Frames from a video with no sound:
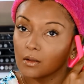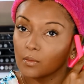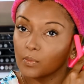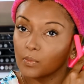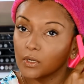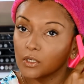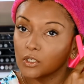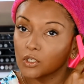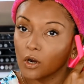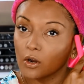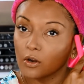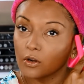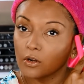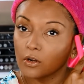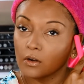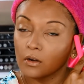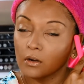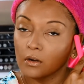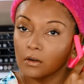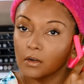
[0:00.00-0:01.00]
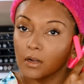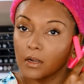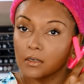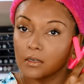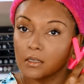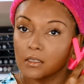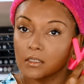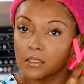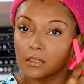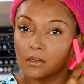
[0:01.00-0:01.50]
be darker, and
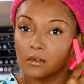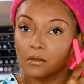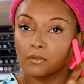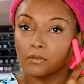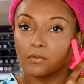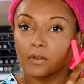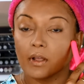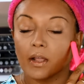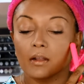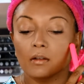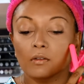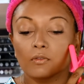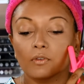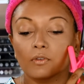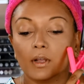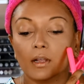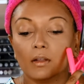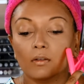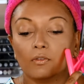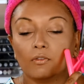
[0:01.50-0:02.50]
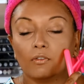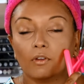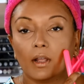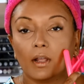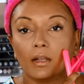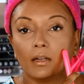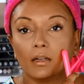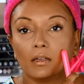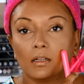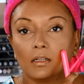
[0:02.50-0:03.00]
it's gonna fade, fade,
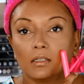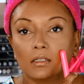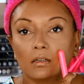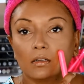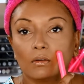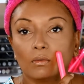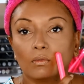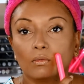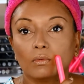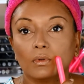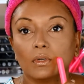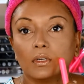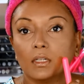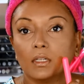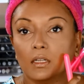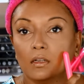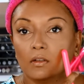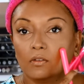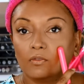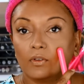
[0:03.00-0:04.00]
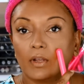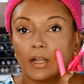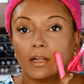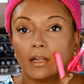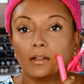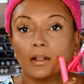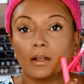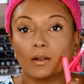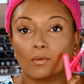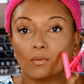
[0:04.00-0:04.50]
fade, and it's gonna really
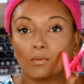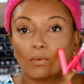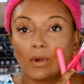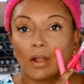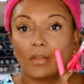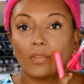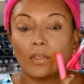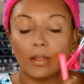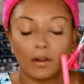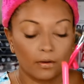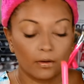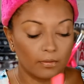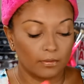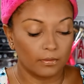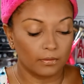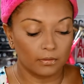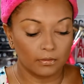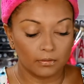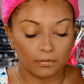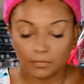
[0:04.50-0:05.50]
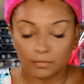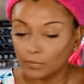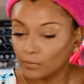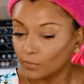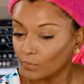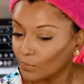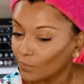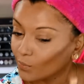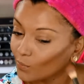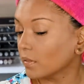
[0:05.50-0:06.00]
fade like right there.
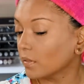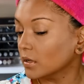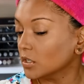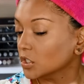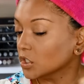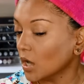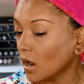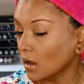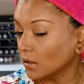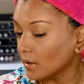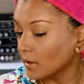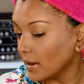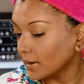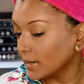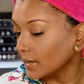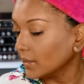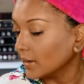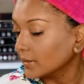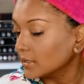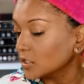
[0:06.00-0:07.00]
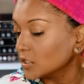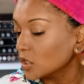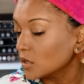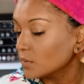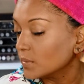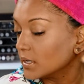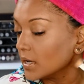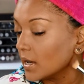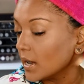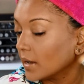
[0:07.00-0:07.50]
For the jawline, I like to start
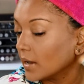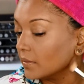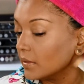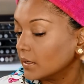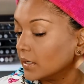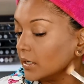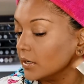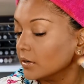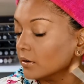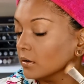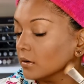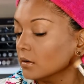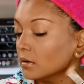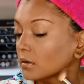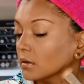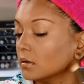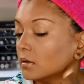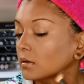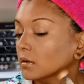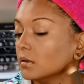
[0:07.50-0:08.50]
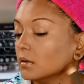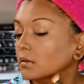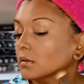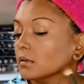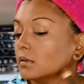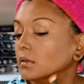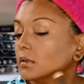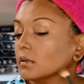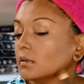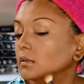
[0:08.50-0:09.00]
behind the ear
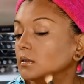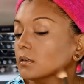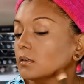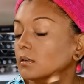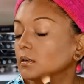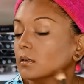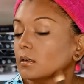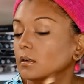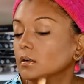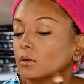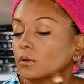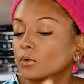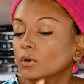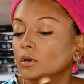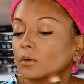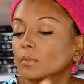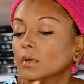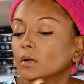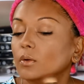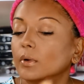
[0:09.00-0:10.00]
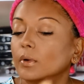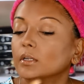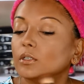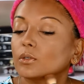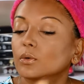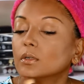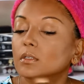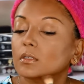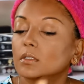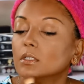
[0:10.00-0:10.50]
and work my way
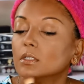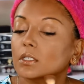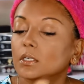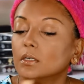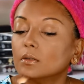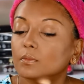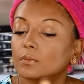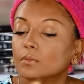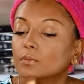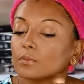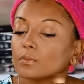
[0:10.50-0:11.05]
towards the chin.